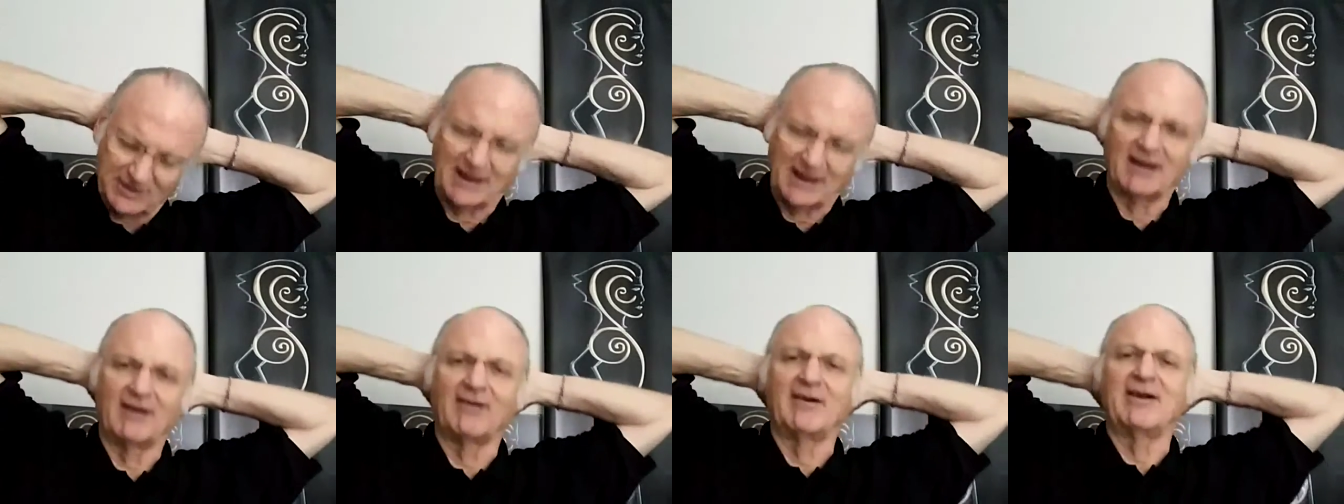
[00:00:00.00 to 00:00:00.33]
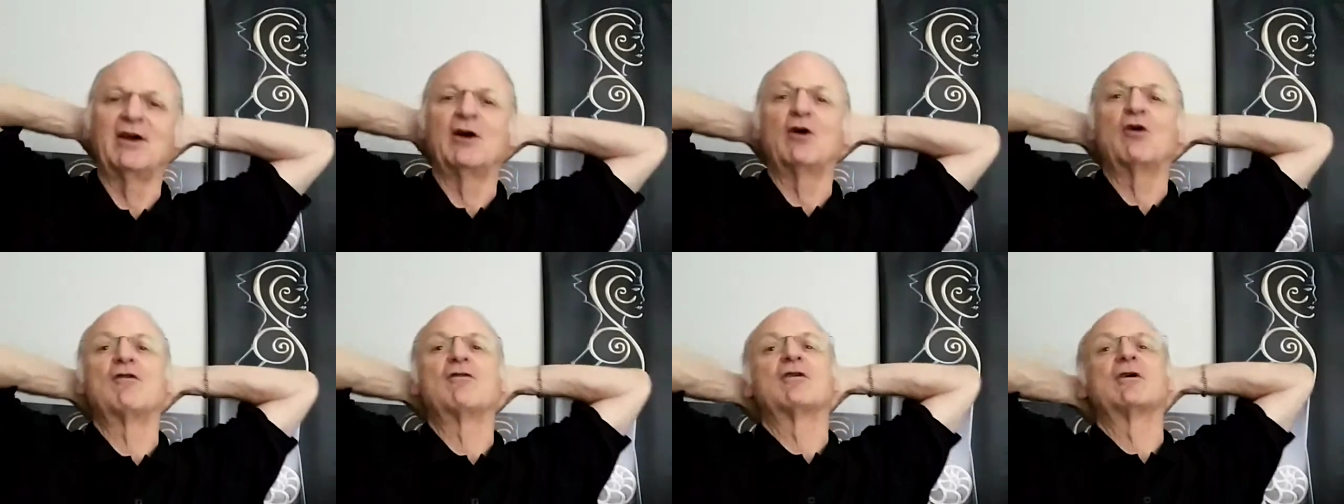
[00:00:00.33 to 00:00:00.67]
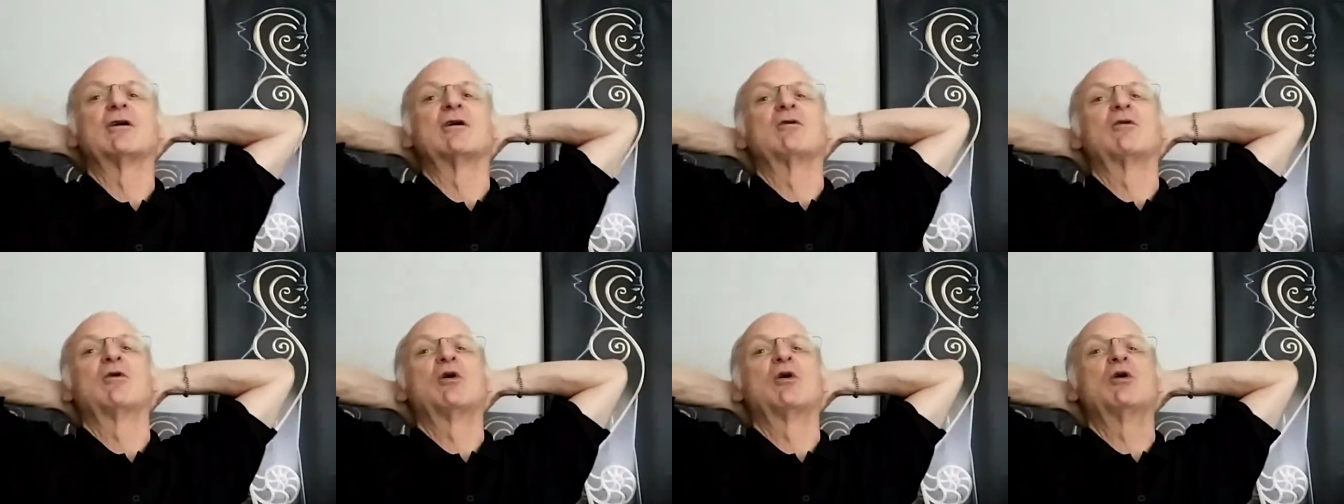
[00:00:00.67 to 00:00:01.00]
lay
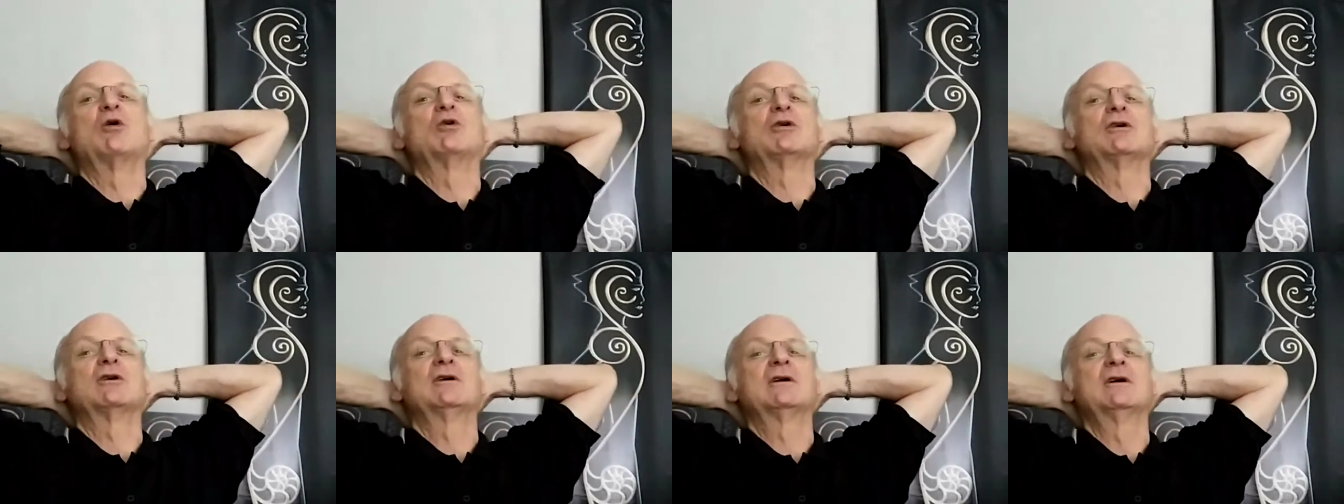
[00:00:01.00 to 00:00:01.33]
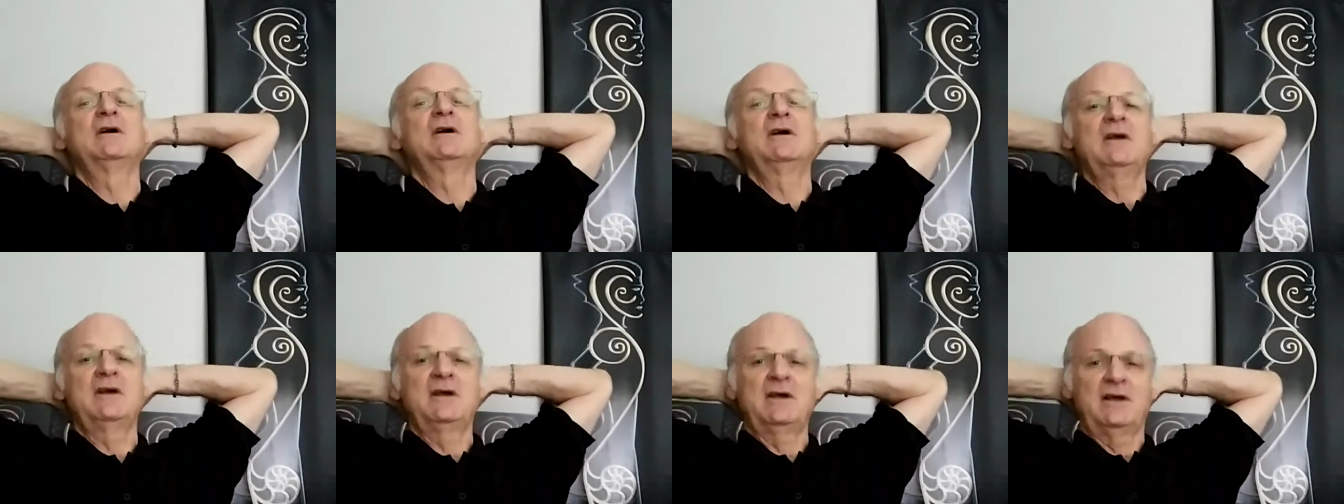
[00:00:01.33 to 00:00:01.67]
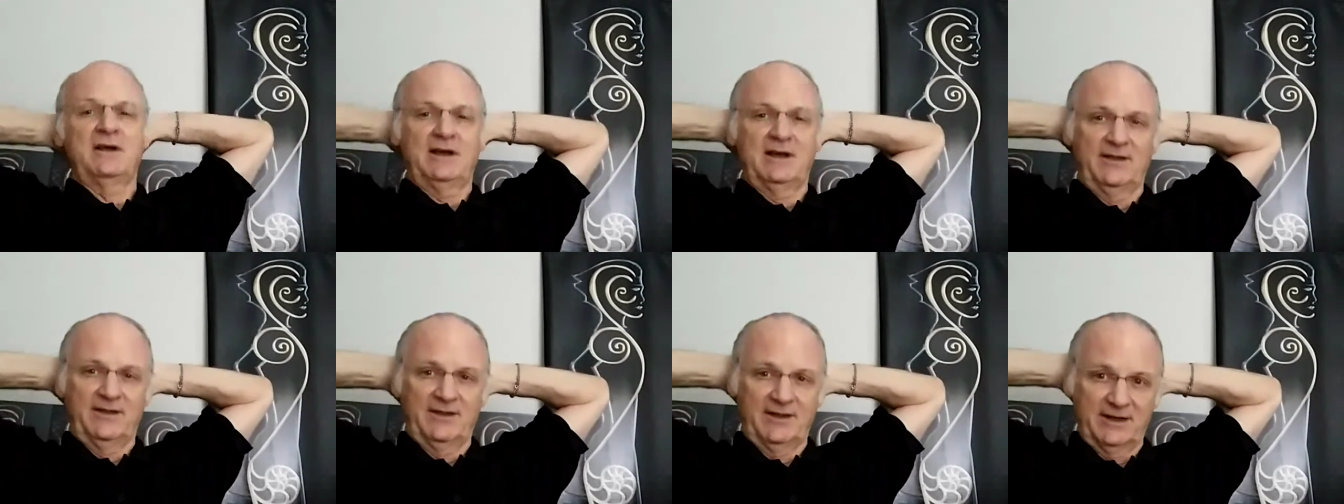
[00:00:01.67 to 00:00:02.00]
over a roller
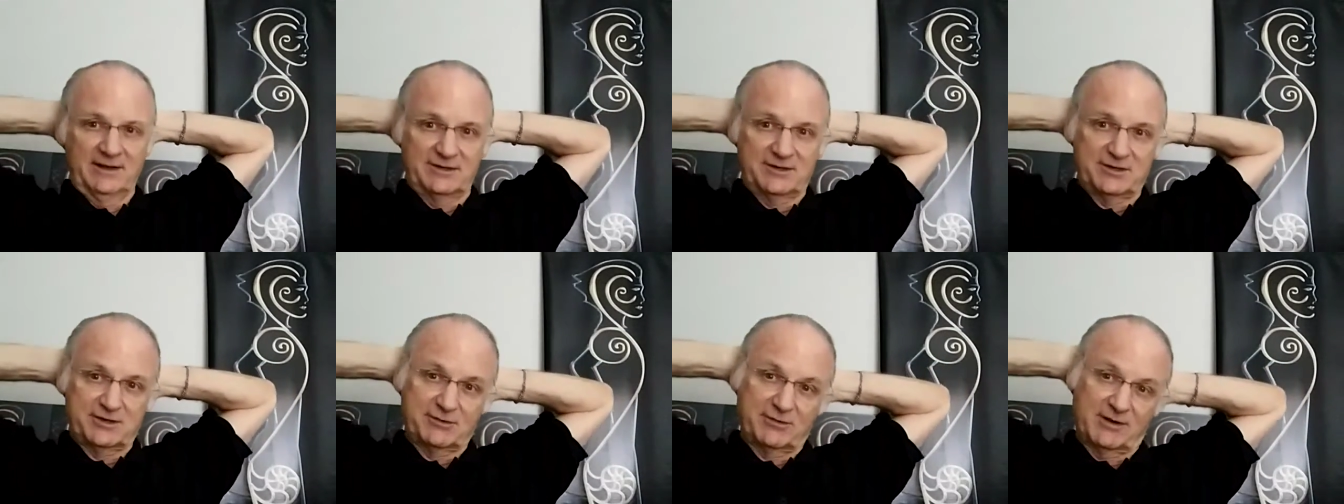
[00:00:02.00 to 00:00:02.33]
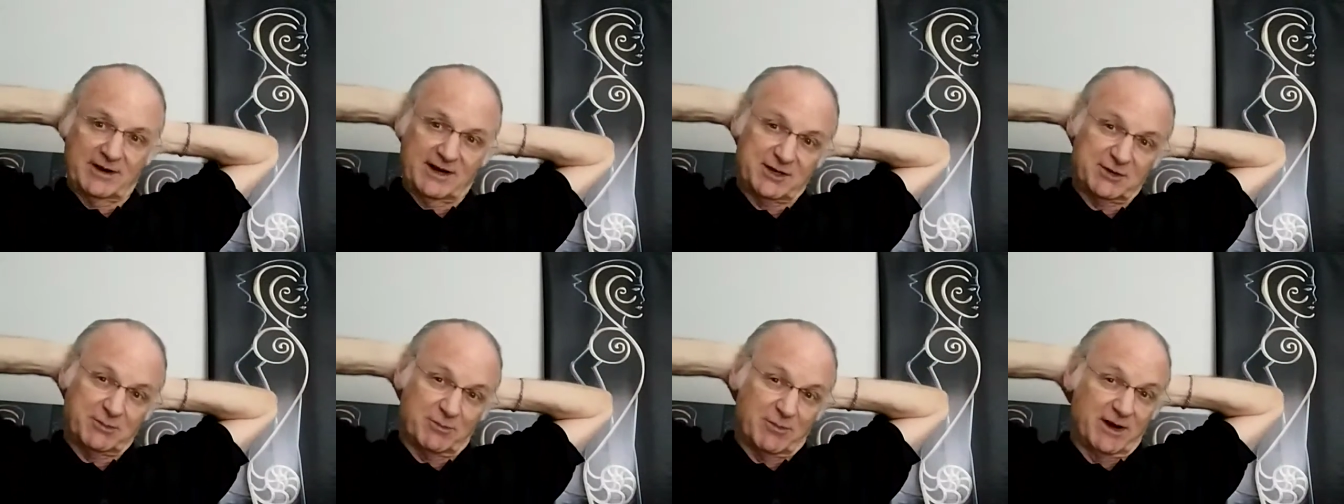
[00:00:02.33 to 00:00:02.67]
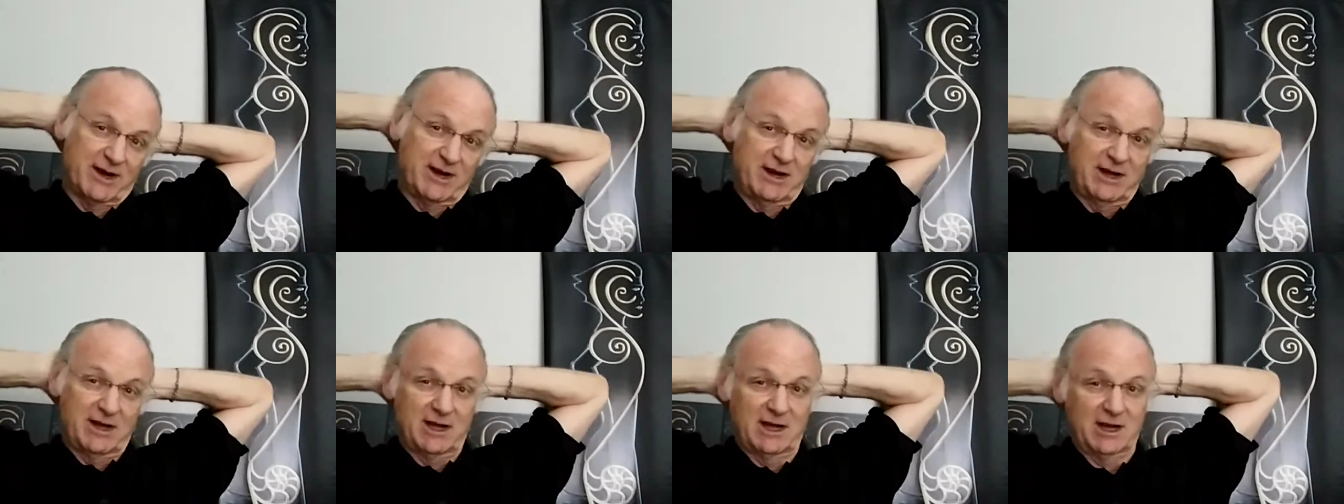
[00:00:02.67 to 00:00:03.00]
and then stretch
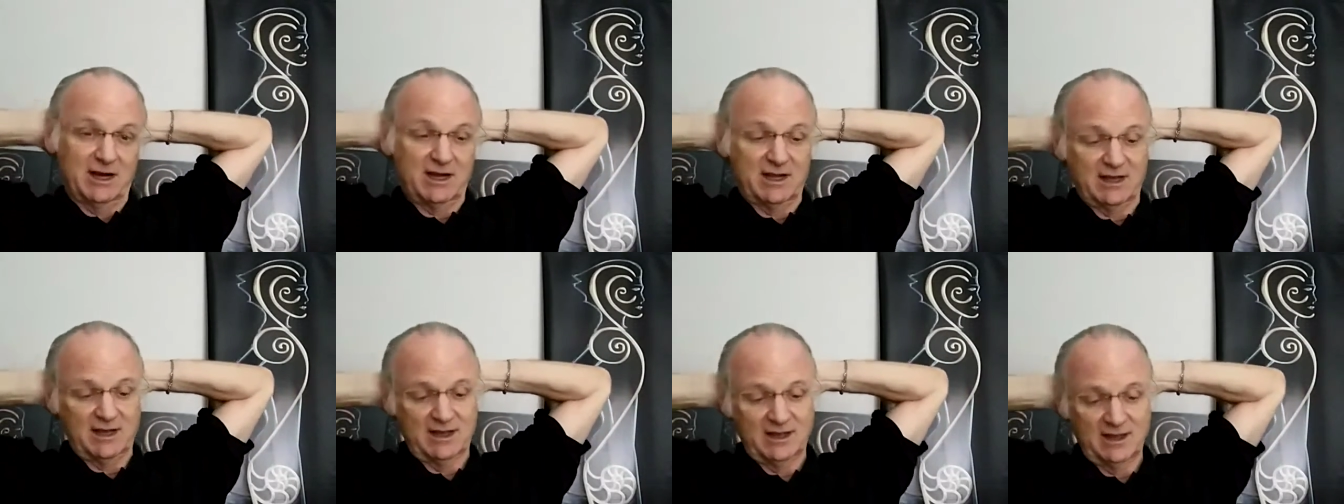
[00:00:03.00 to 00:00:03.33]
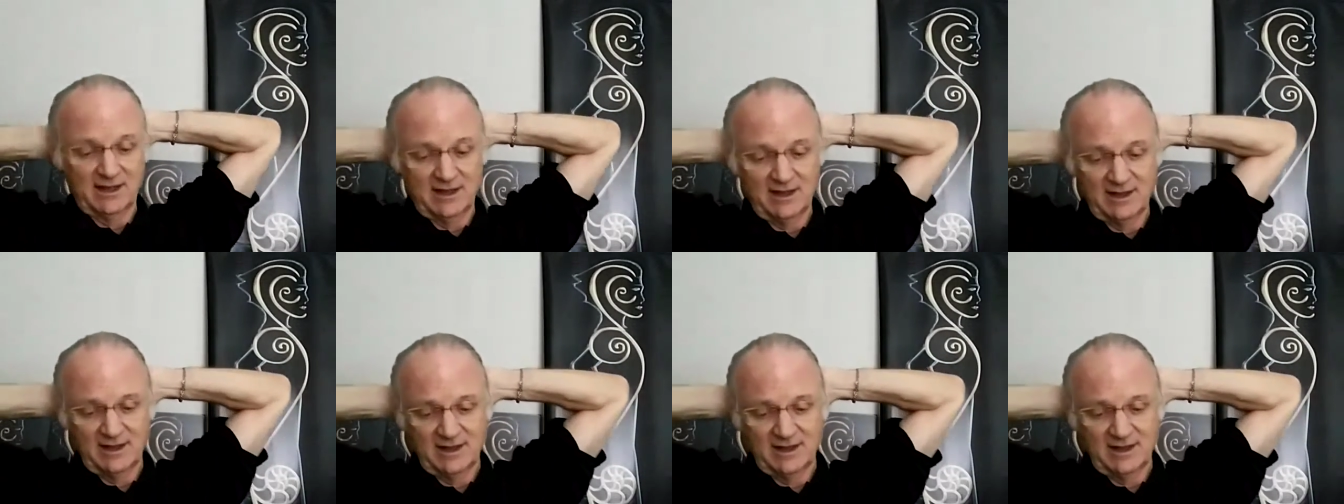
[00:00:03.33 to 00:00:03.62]
my neck